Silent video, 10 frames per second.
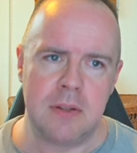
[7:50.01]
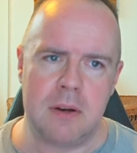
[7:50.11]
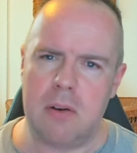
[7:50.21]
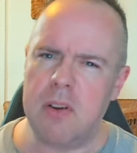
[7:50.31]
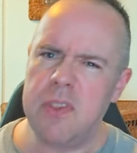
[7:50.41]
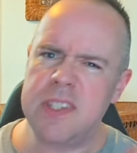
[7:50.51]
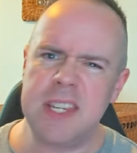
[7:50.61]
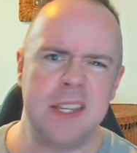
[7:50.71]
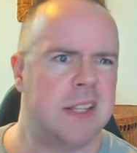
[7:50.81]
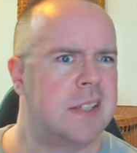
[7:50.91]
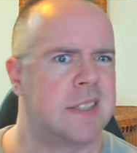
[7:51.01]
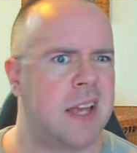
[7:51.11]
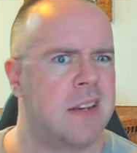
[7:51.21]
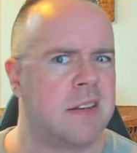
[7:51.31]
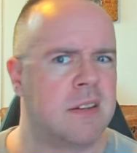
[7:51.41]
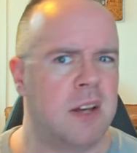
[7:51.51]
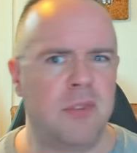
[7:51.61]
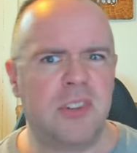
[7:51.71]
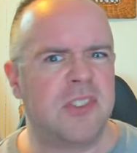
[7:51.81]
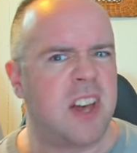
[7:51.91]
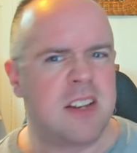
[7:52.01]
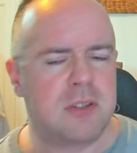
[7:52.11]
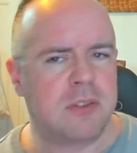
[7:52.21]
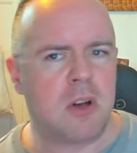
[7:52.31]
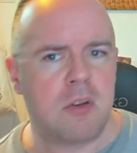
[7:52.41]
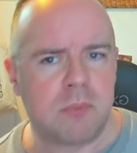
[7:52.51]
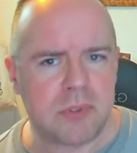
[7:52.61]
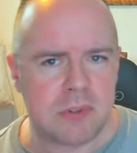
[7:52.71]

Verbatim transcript: or on the sinking sand of societal norms?